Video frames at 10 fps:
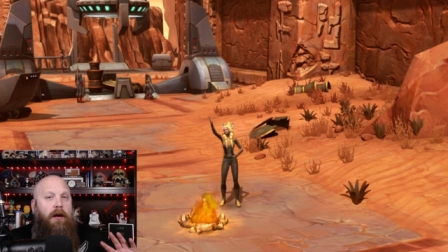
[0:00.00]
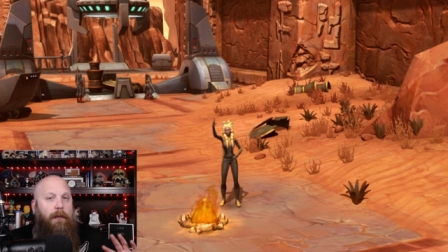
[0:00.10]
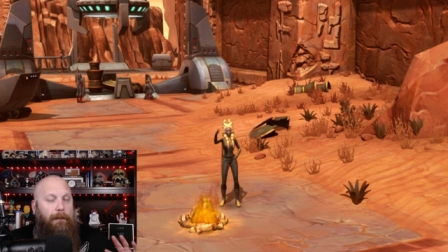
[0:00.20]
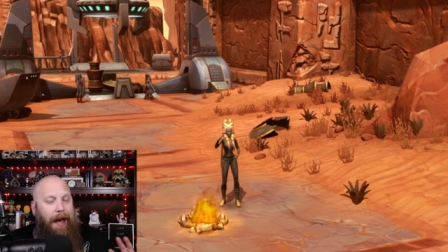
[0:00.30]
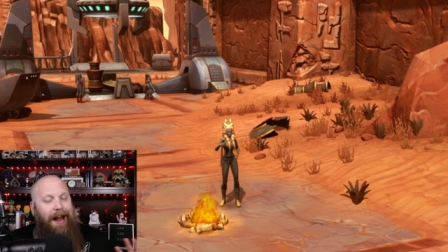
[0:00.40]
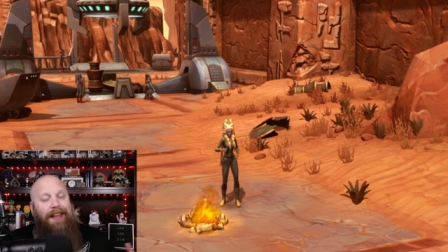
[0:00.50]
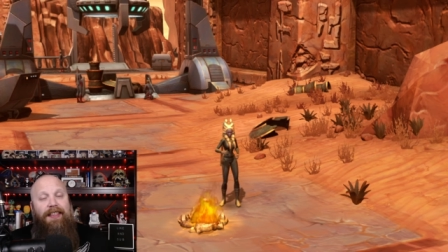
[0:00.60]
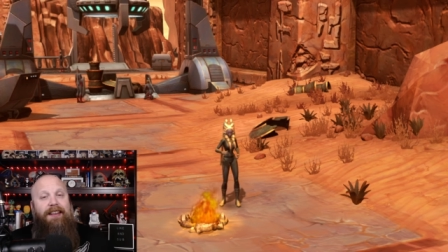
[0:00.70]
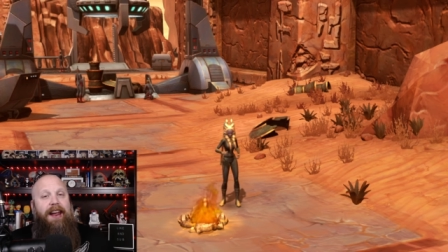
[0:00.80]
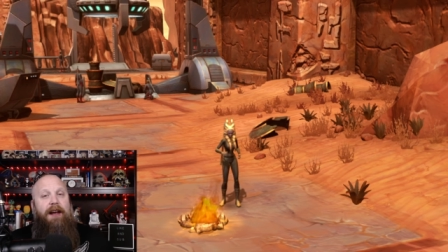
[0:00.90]
back in
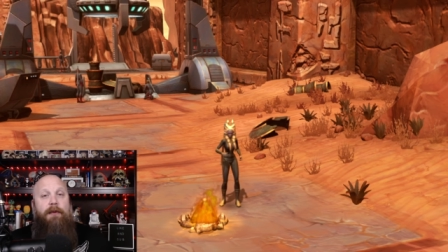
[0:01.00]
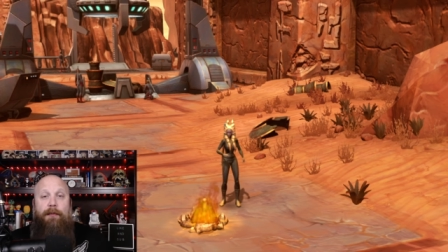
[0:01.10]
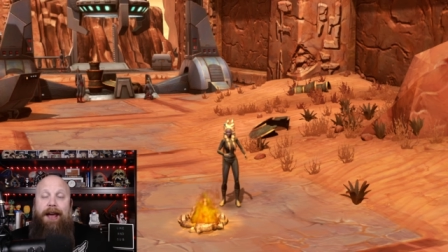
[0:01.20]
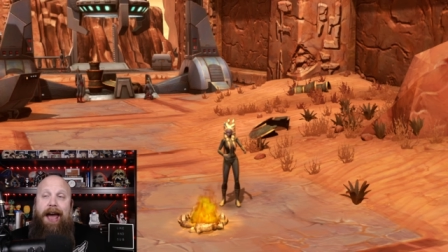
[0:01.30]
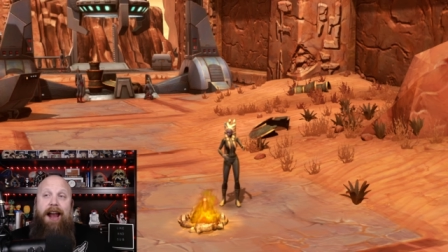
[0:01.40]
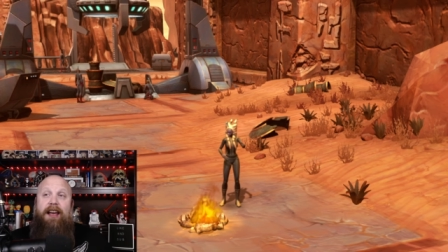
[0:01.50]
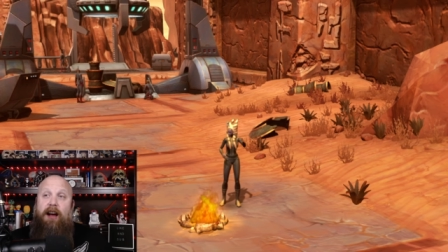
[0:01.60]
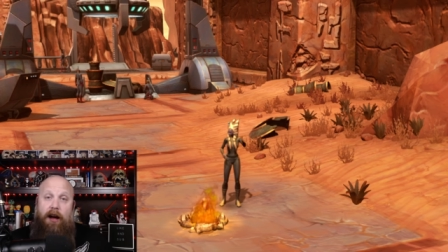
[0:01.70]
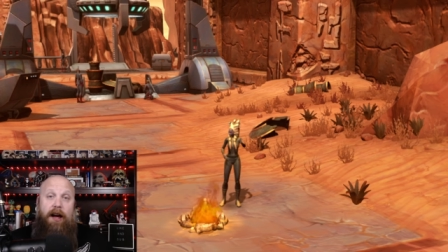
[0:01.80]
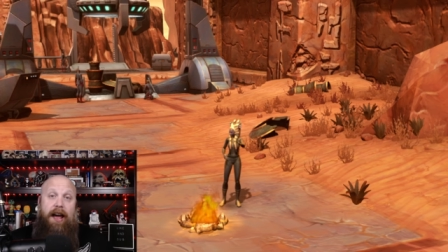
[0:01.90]
the day when we had
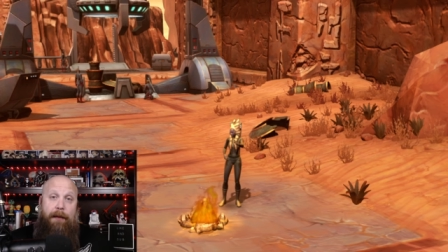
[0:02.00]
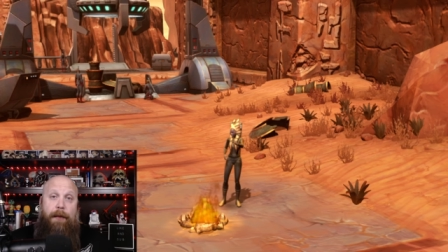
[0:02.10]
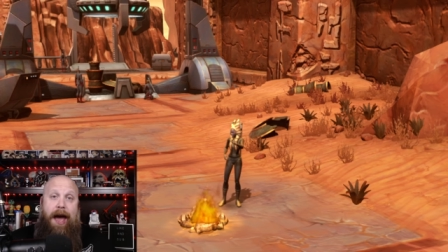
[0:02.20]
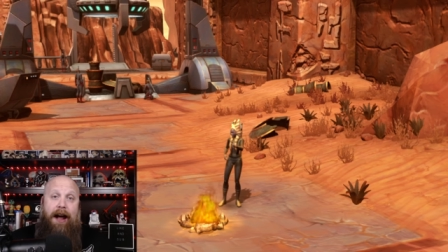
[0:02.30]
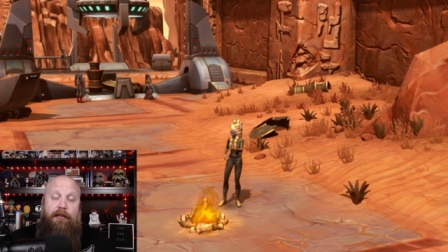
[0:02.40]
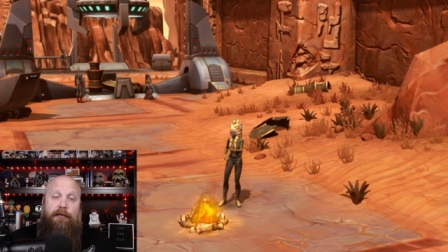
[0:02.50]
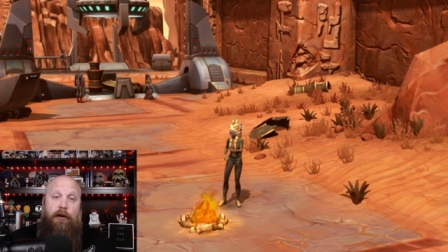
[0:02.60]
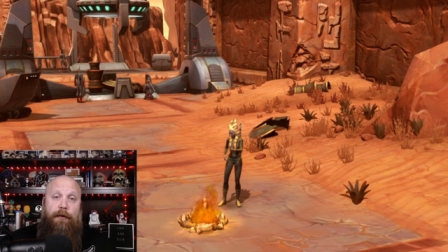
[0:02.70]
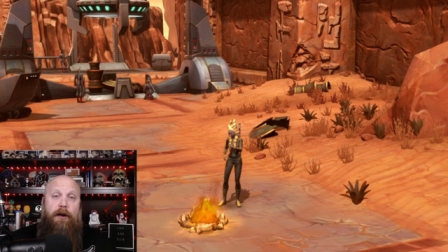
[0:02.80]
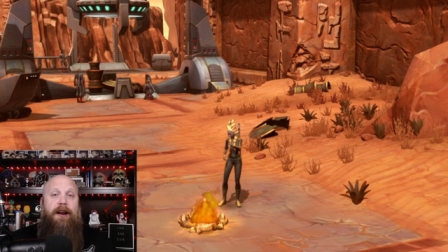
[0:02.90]
a APAC
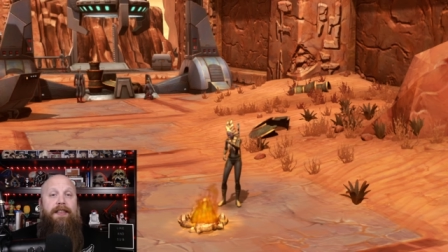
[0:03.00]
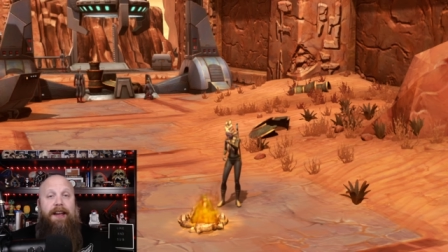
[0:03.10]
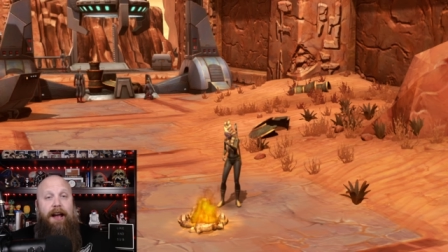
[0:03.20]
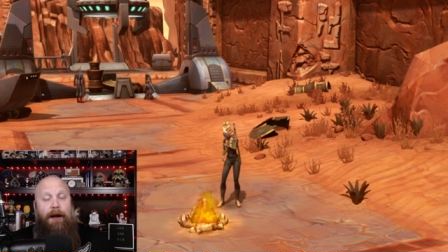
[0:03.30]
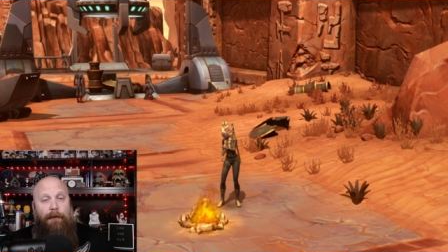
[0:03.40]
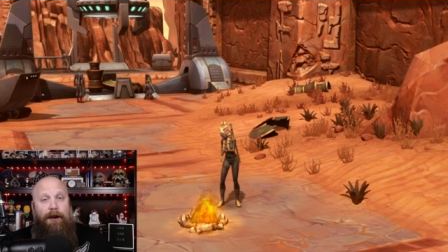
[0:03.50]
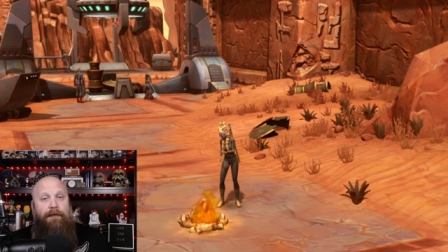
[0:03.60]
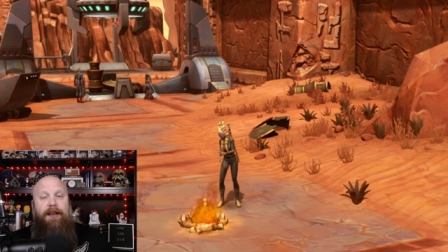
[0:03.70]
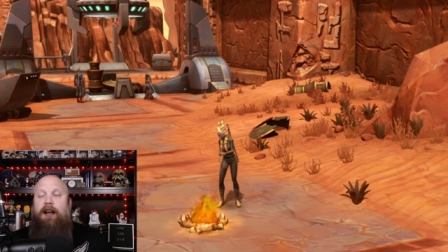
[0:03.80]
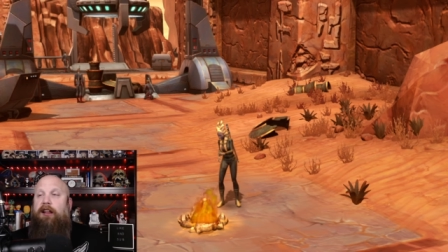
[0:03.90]
server and they got rid
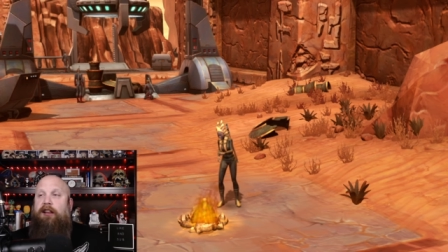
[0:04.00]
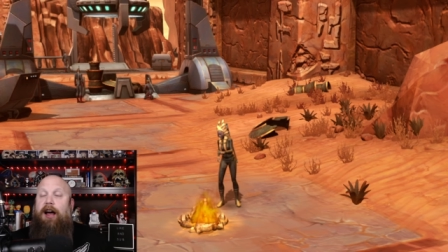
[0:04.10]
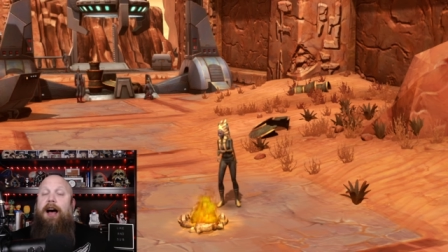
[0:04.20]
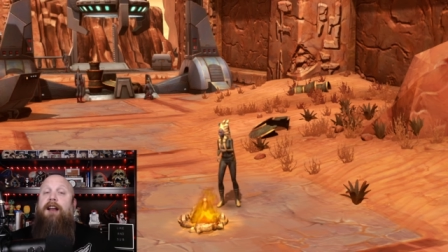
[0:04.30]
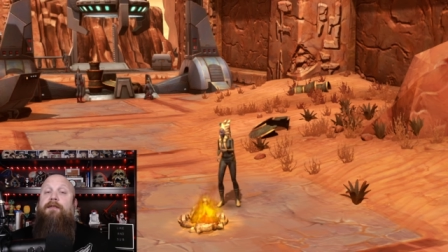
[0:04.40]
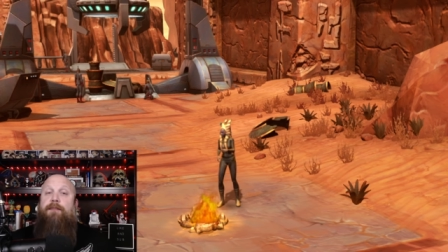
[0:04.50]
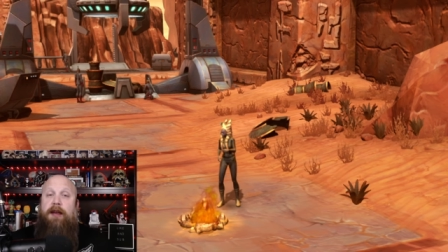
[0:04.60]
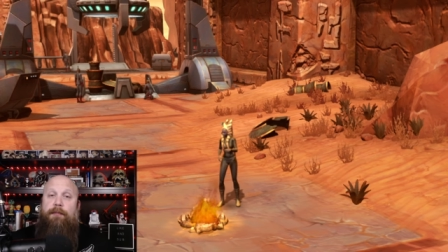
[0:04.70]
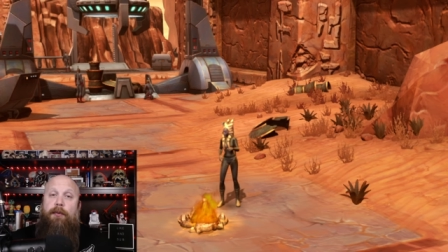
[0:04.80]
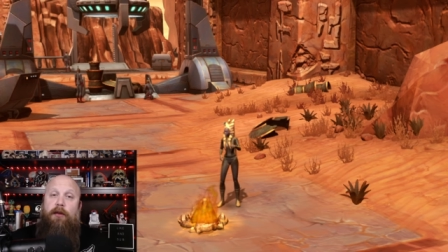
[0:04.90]
of it, a lot of
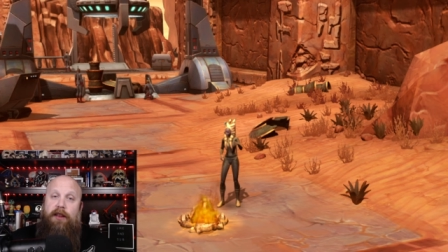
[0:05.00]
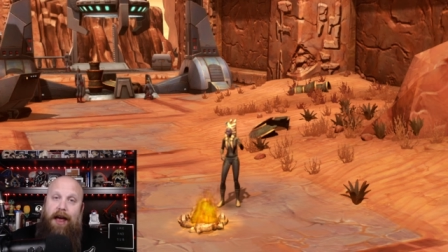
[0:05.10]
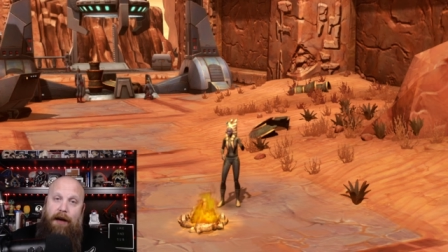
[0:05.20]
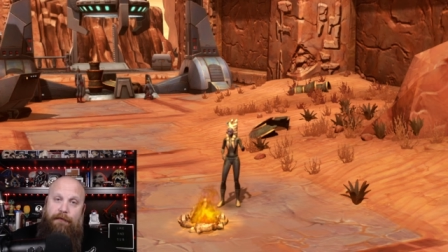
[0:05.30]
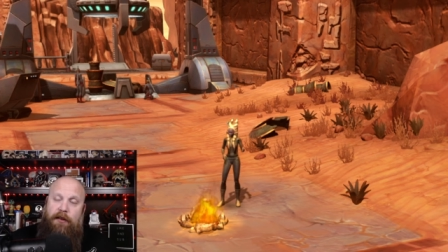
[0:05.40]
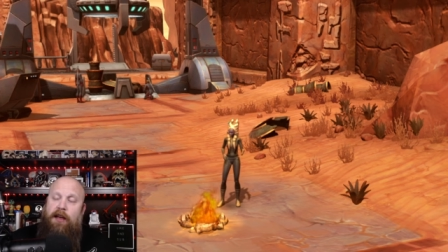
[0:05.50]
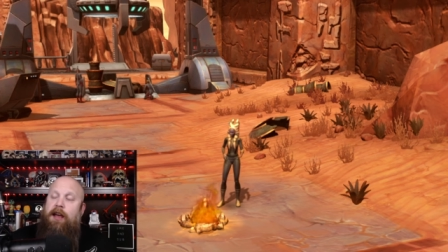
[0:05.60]
people left.